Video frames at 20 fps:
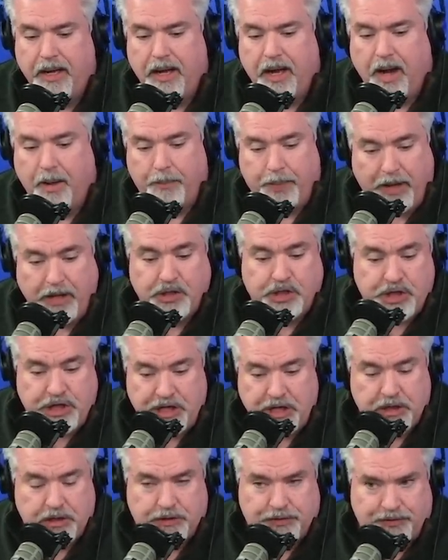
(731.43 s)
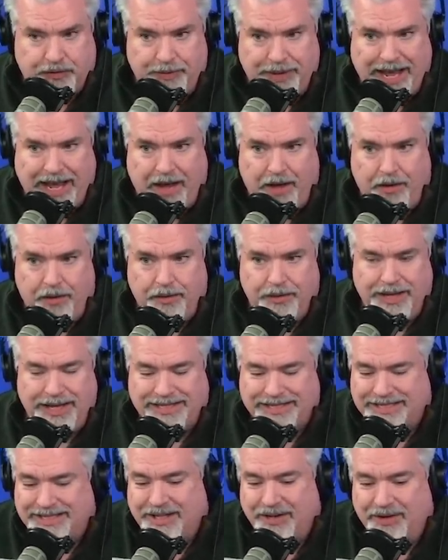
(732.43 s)
a bunch of years from now, it's
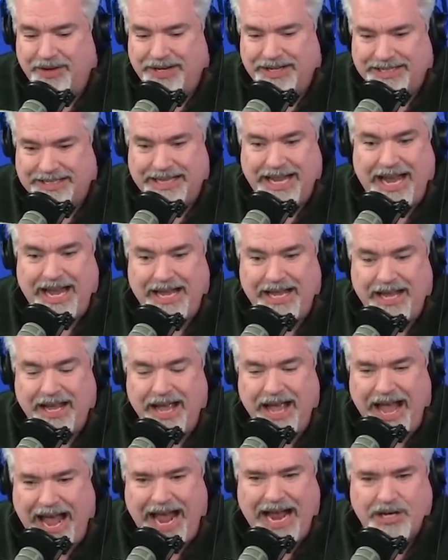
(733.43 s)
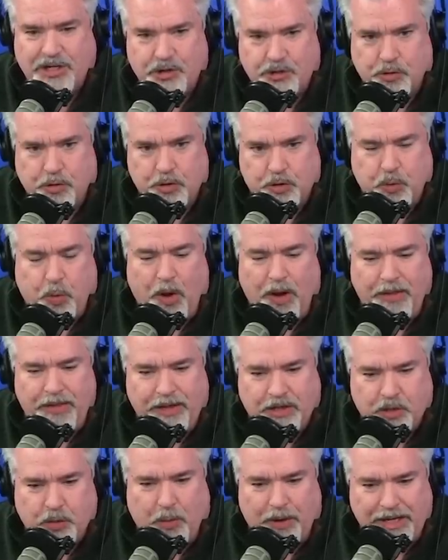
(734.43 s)
still going to say Astros won the
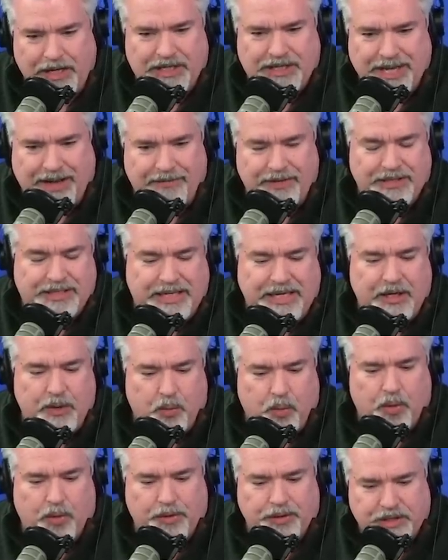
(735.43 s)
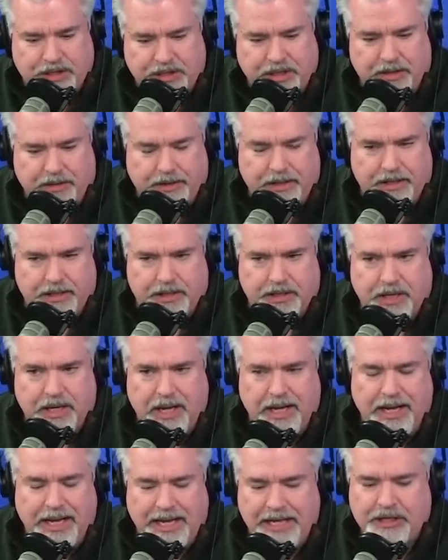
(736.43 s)
2017 World Series.
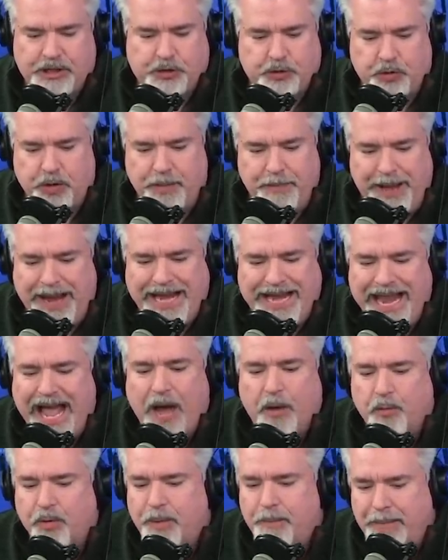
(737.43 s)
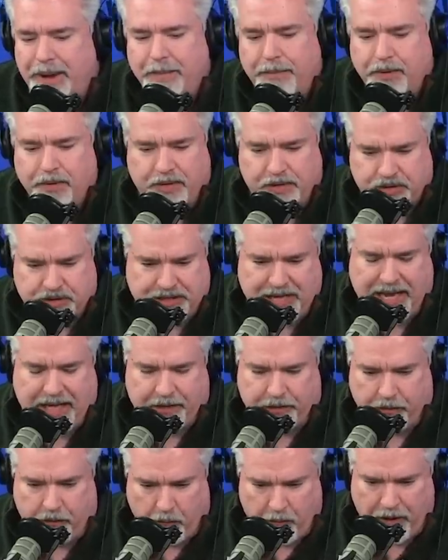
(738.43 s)
History may not remember the
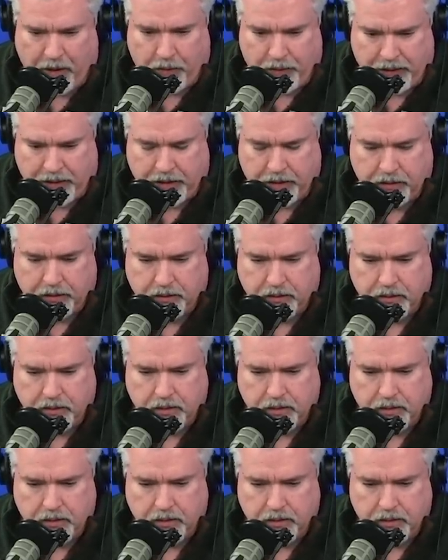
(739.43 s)
scandal the way we do.